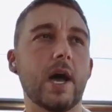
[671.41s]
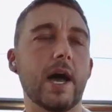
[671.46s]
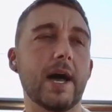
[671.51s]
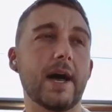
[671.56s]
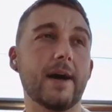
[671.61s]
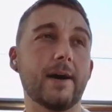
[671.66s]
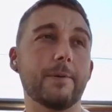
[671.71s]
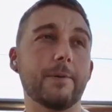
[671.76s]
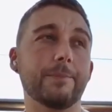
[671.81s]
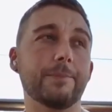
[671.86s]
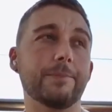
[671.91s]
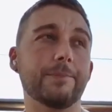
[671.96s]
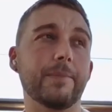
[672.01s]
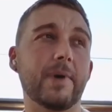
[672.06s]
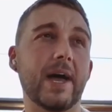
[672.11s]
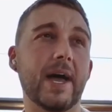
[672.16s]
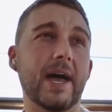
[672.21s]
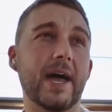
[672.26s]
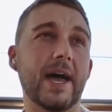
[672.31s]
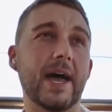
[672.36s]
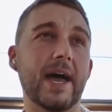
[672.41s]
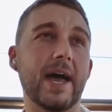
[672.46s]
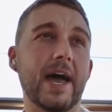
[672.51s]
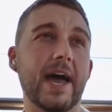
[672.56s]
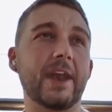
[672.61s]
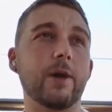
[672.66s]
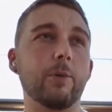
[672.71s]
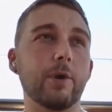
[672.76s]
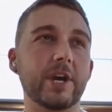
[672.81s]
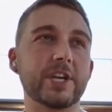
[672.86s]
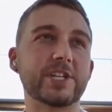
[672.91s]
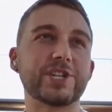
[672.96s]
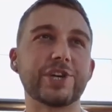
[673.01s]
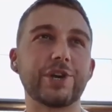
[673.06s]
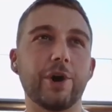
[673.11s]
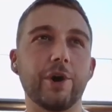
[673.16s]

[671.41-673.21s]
Um, and I wanted to